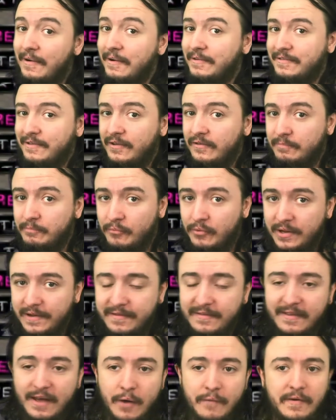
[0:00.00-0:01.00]
Character is pretty
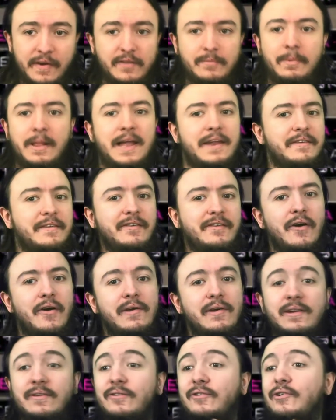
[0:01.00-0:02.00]

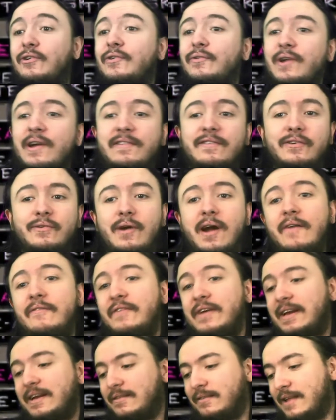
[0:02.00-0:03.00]
self-explanatory, and Creator
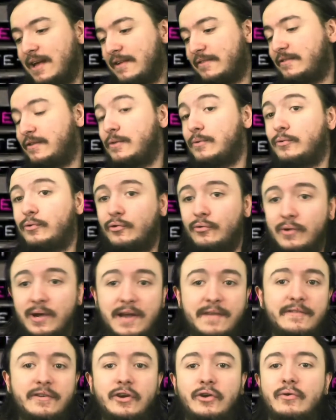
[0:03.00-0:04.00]
Graphic lets you
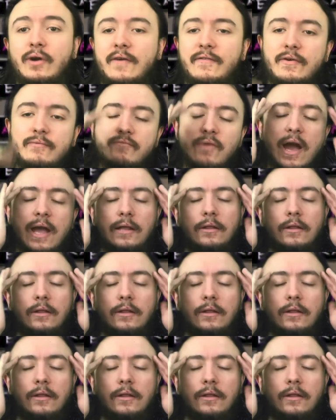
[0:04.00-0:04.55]
create a graphic.